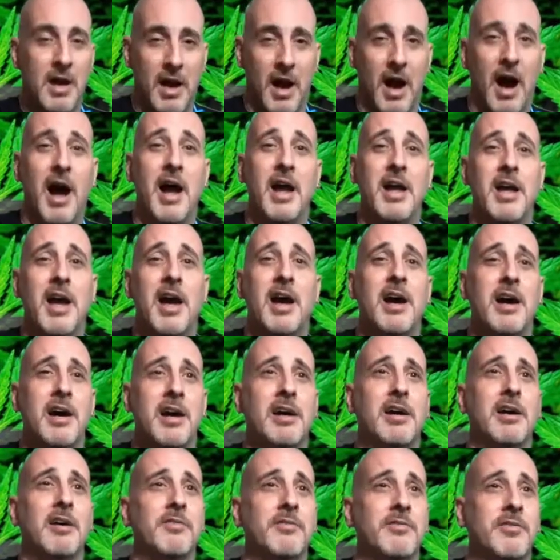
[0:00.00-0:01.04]
I
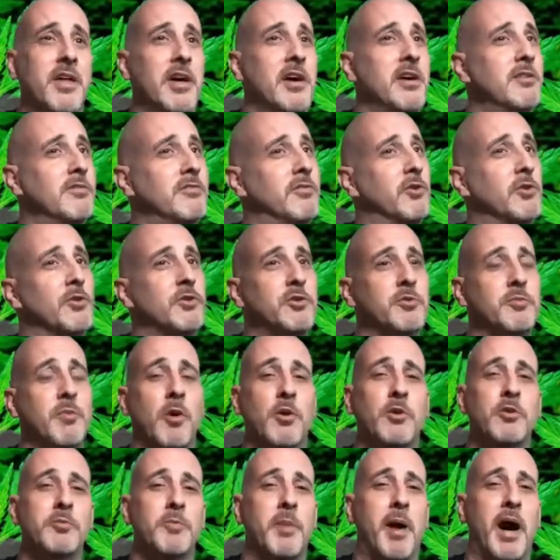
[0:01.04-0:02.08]
have never
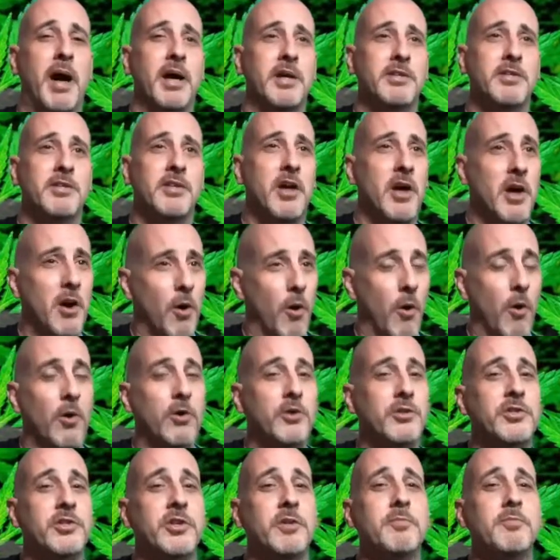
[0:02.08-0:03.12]
smoked pot
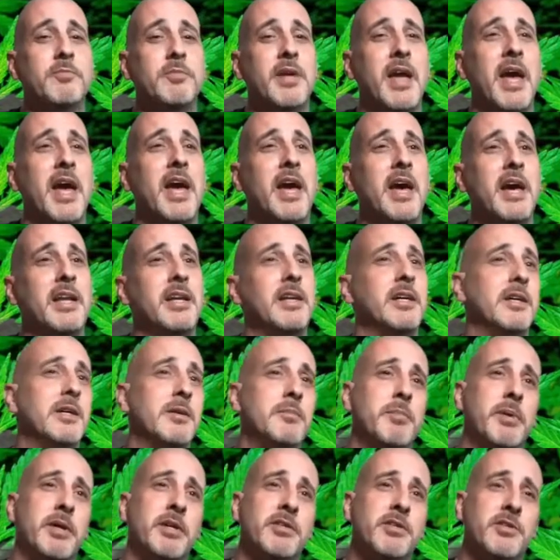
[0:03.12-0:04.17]
or some
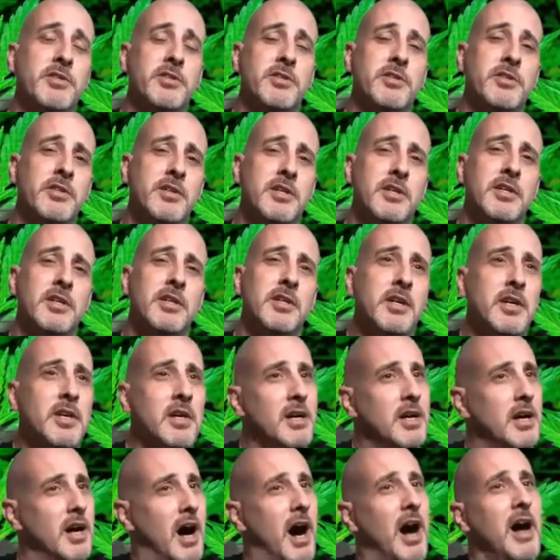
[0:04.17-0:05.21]
cannabis.
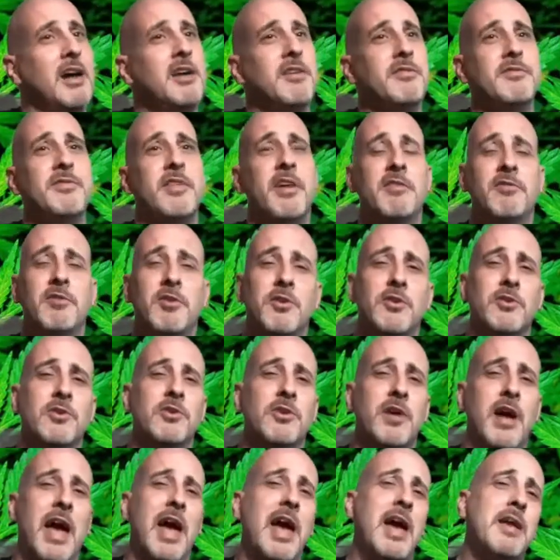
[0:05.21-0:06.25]
I've
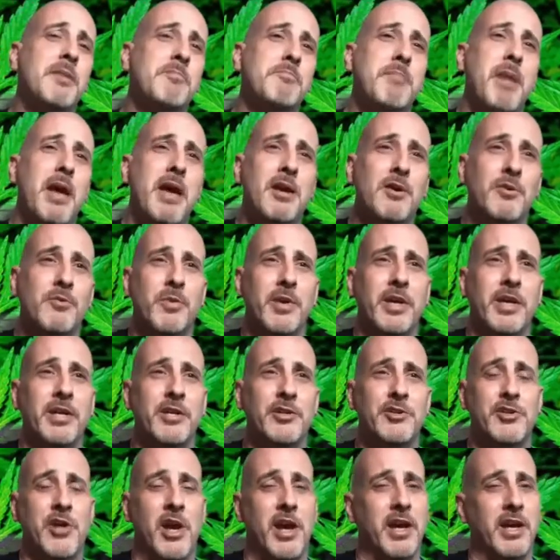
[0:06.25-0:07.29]
never had
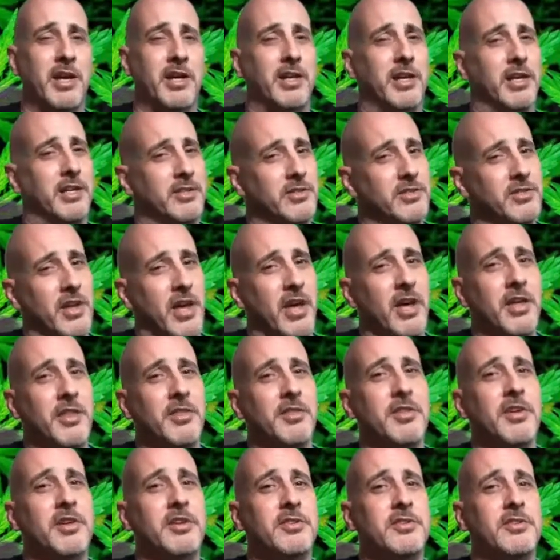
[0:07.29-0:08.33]
Mary Jane and
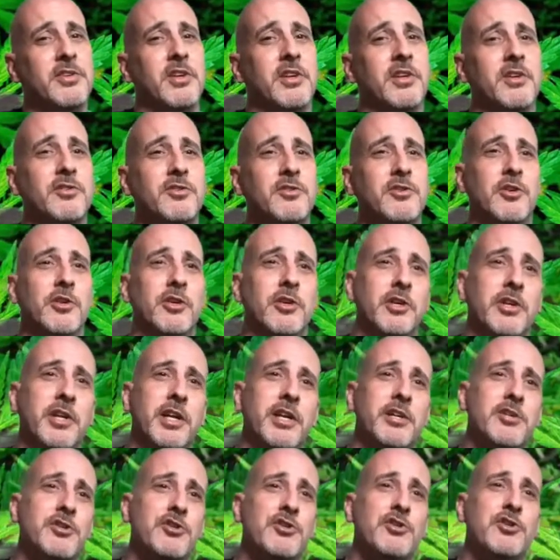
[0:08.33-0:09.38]
said this is
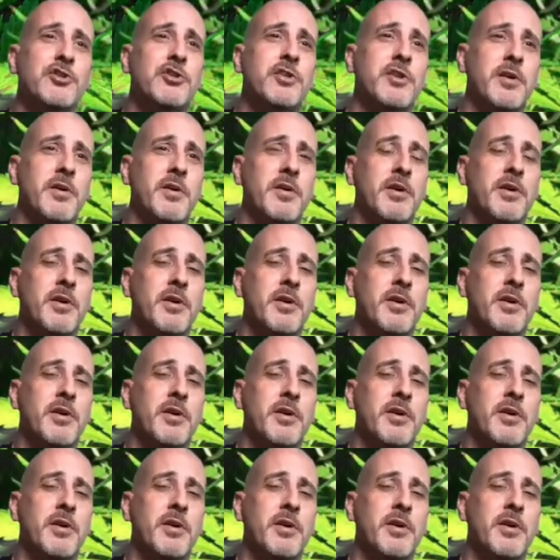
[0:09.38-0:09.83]
goodish.